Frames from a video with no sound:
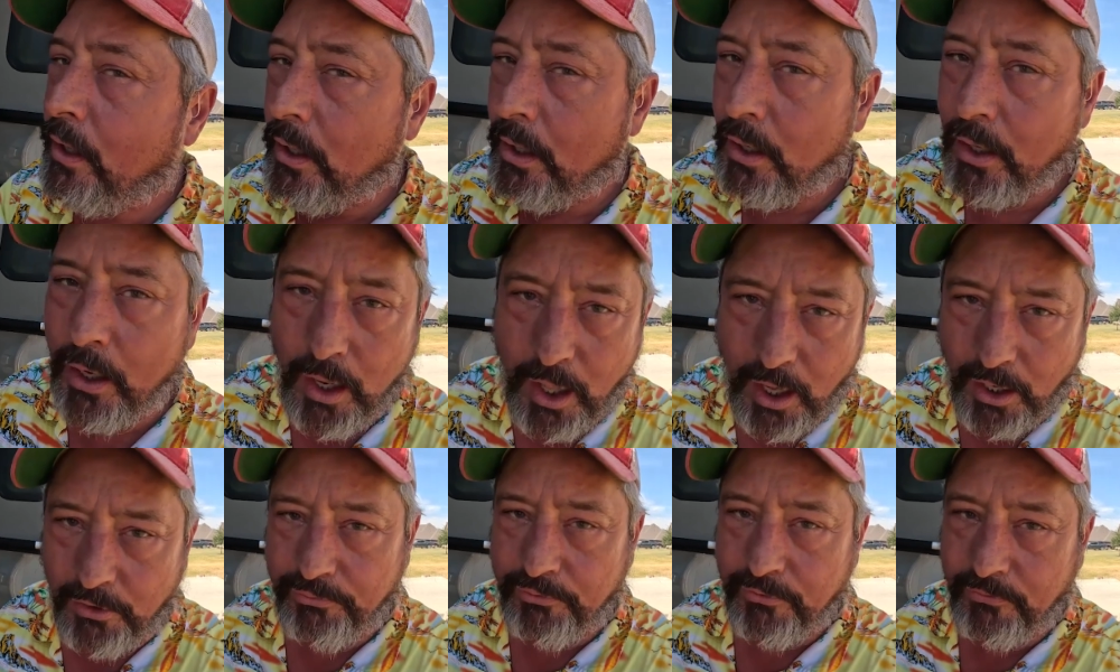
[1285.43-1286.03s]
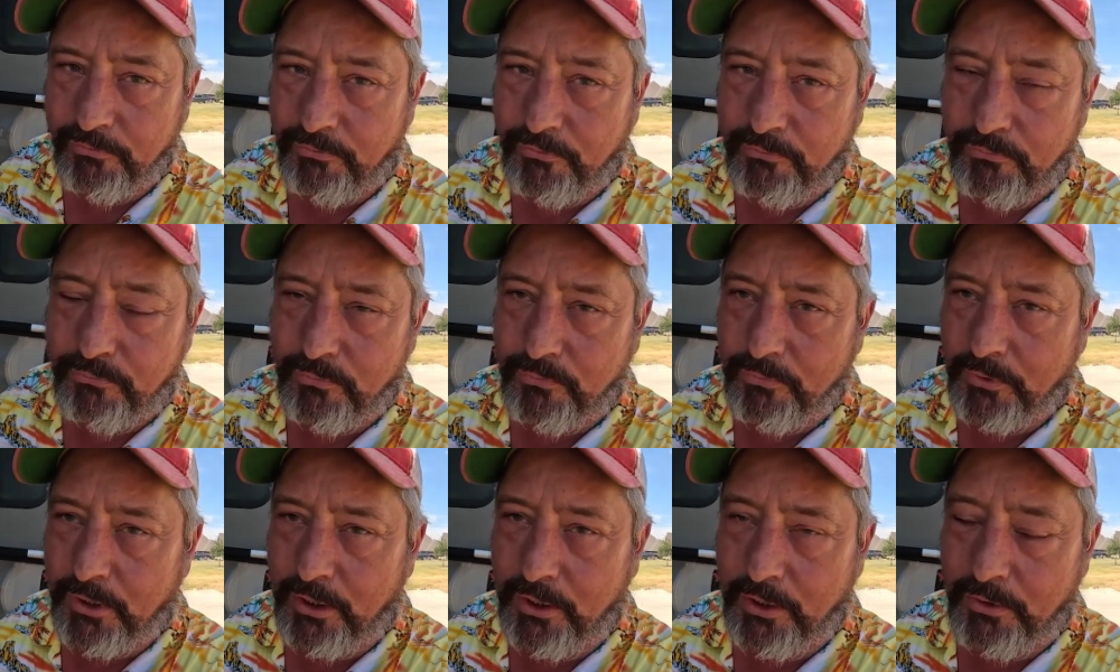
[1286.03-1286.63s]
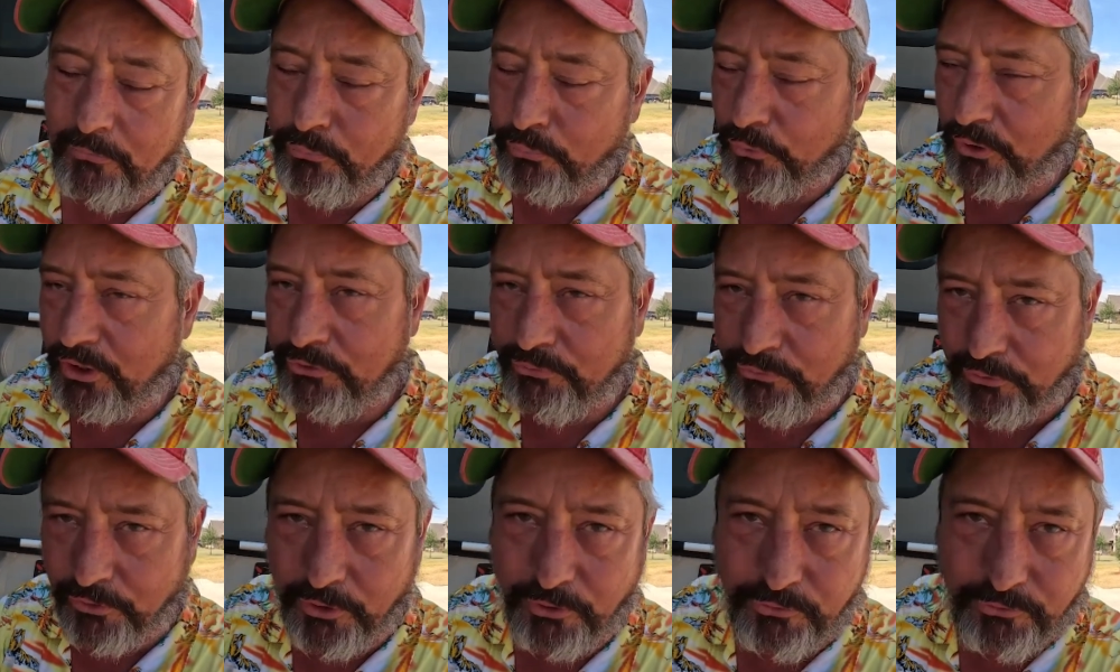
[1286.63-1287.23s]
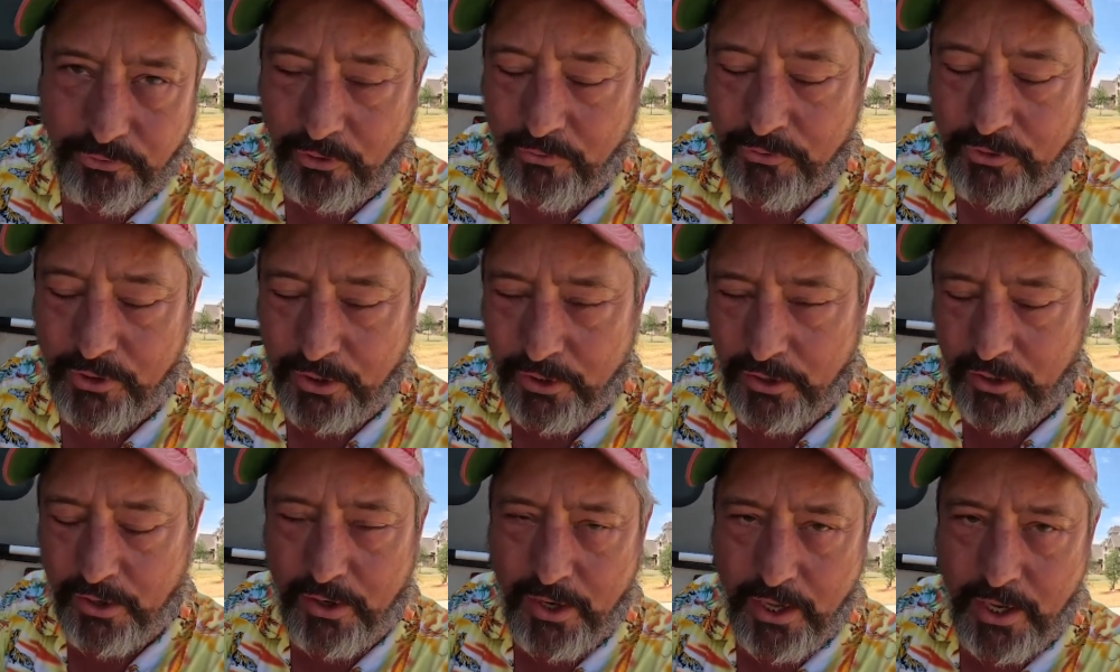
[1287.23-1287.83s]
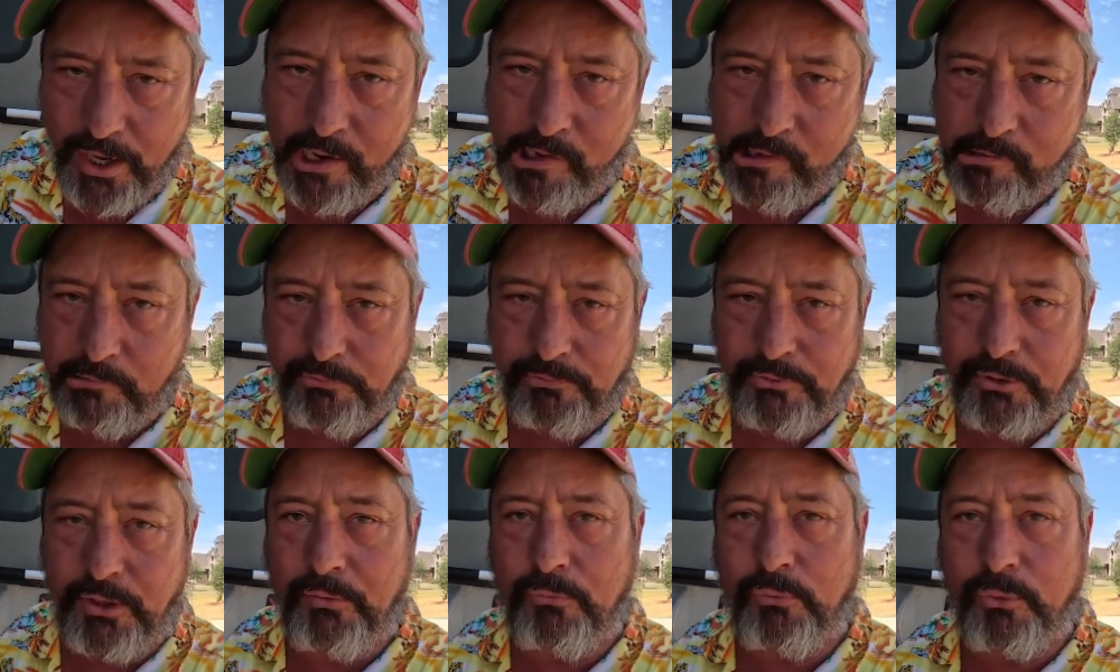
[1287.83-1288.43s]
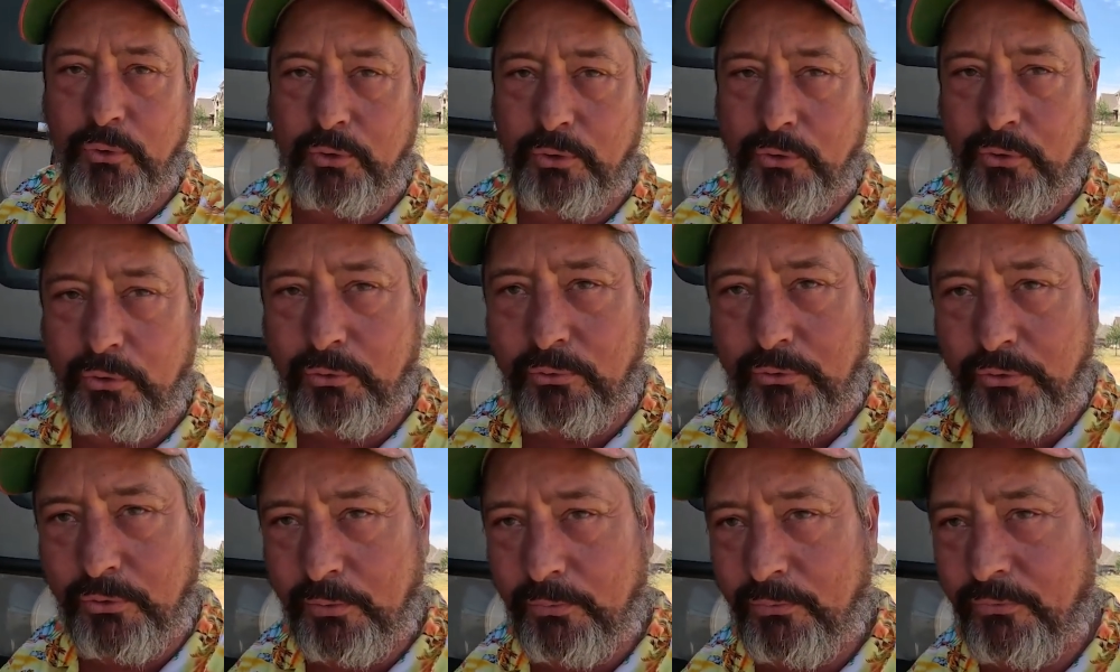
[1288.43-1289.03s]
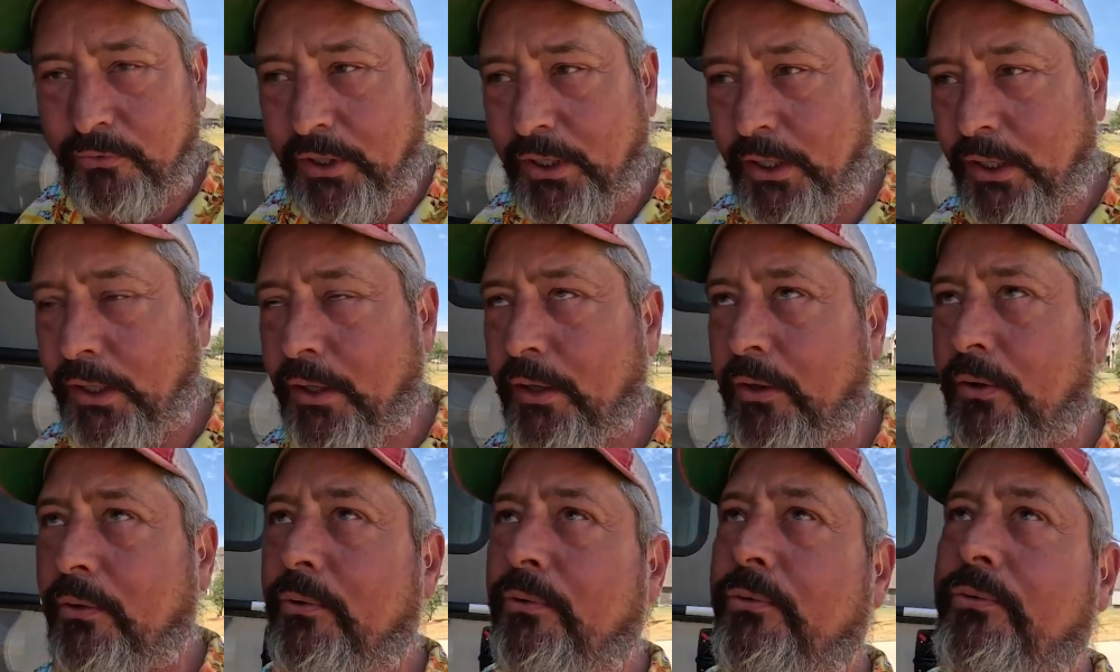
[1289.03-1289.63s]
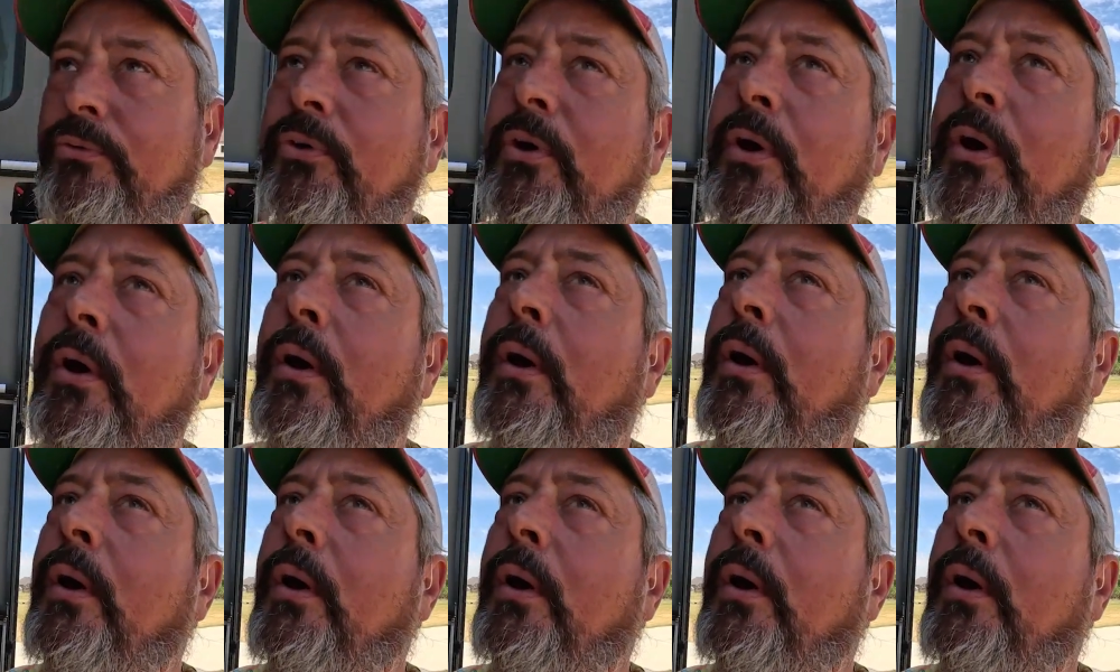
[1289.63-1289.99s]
Lots of research on the internet, several YouTube videos,